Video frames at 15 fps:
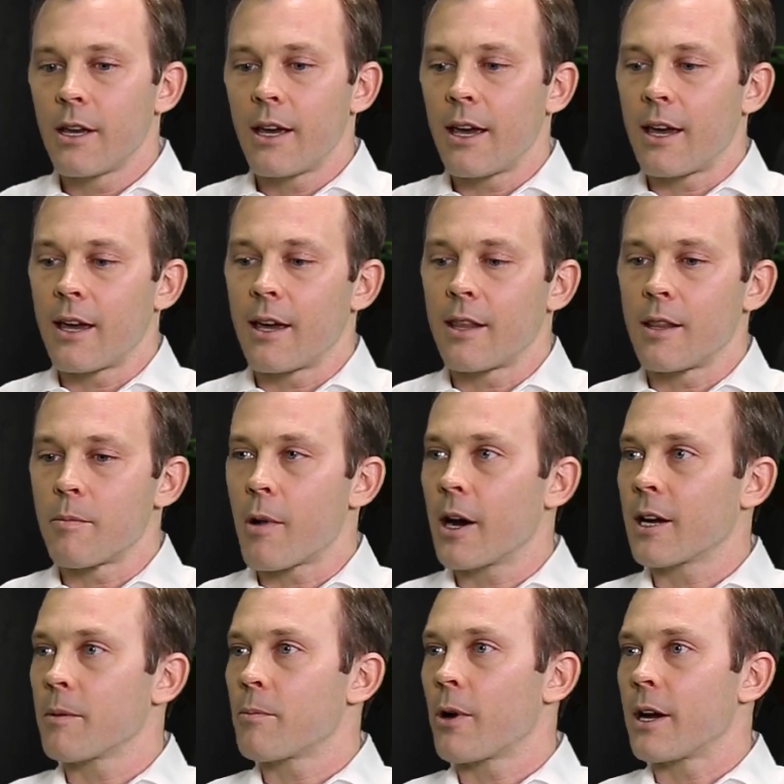and the
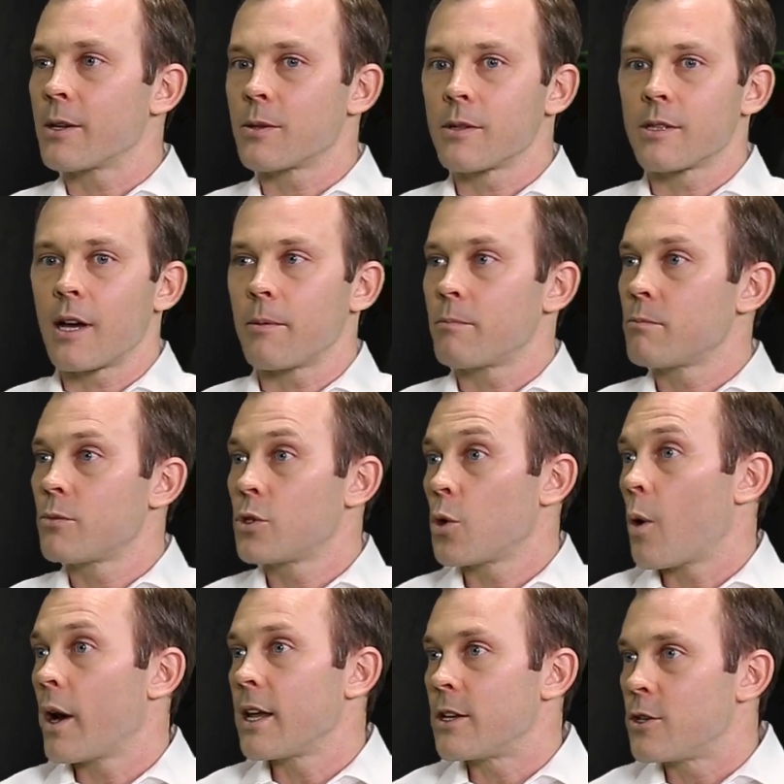market price was up
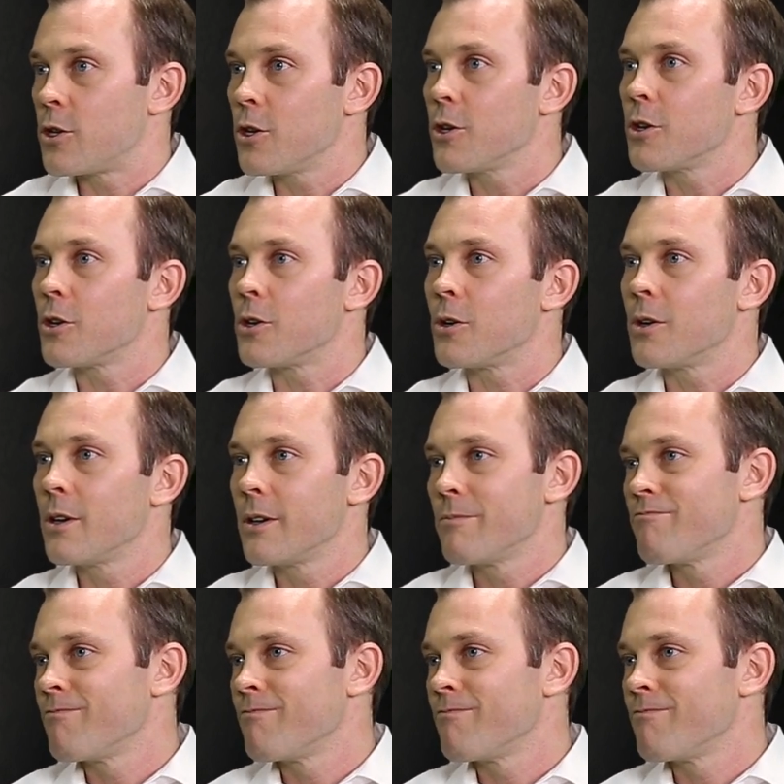22,